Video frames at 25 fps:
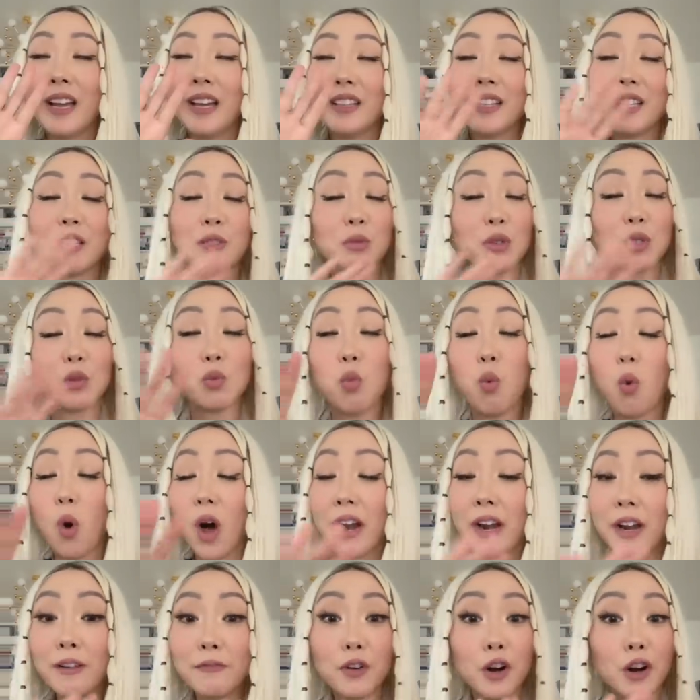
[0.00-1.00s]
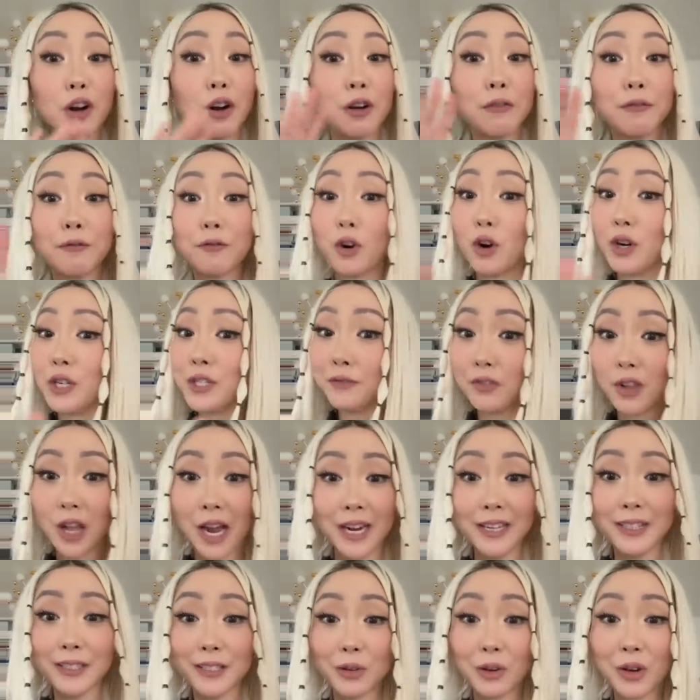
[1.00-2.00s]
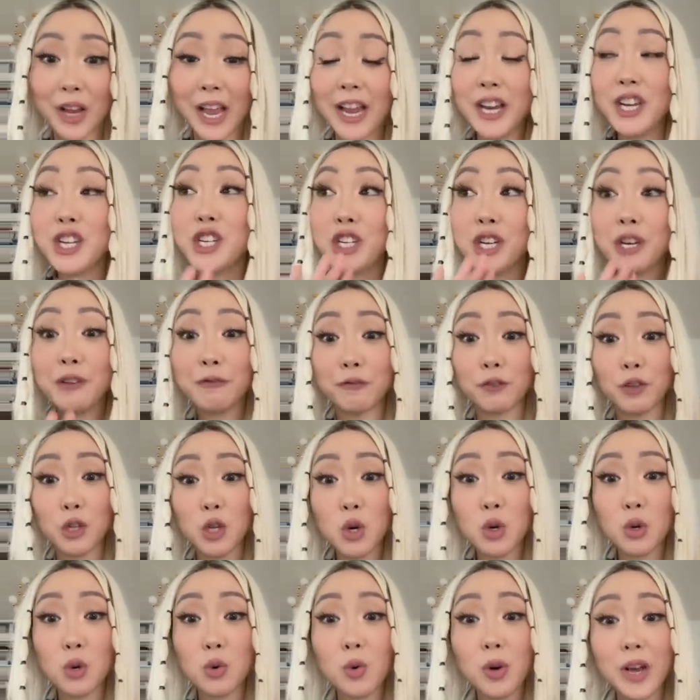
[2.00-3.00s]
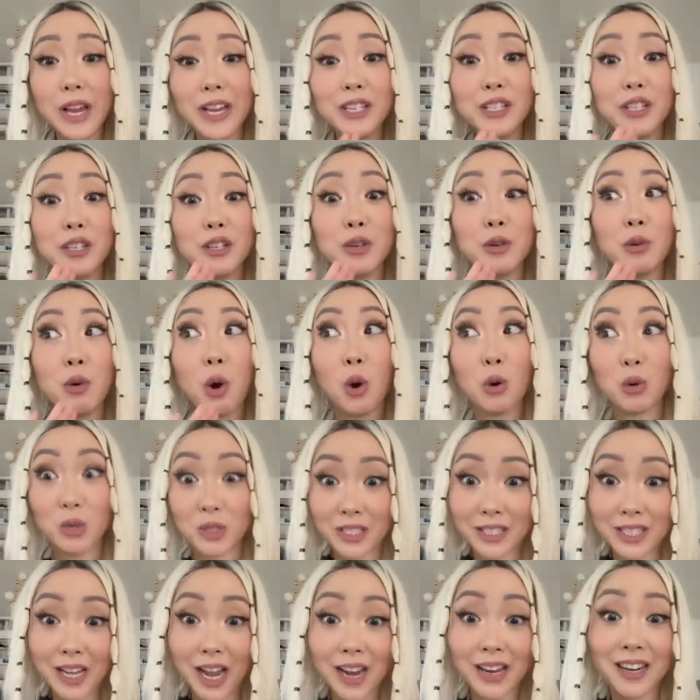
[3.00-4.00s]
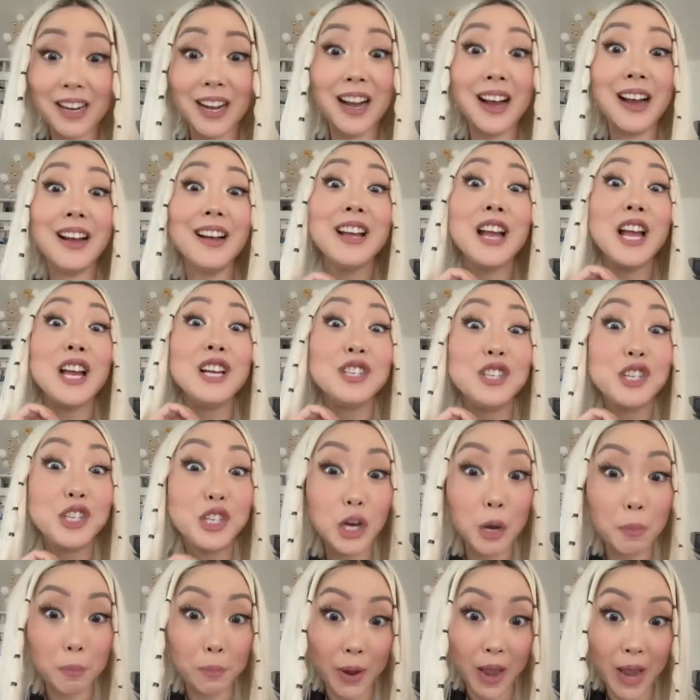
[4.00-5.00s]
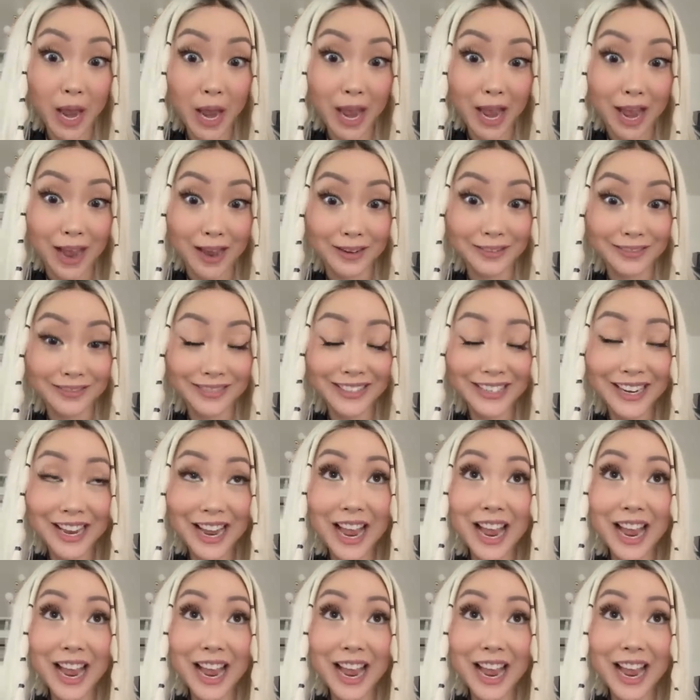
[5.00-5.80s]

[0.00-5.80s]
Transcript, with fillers: This was one of her first flights, okay? She flew into Osaka, Japan.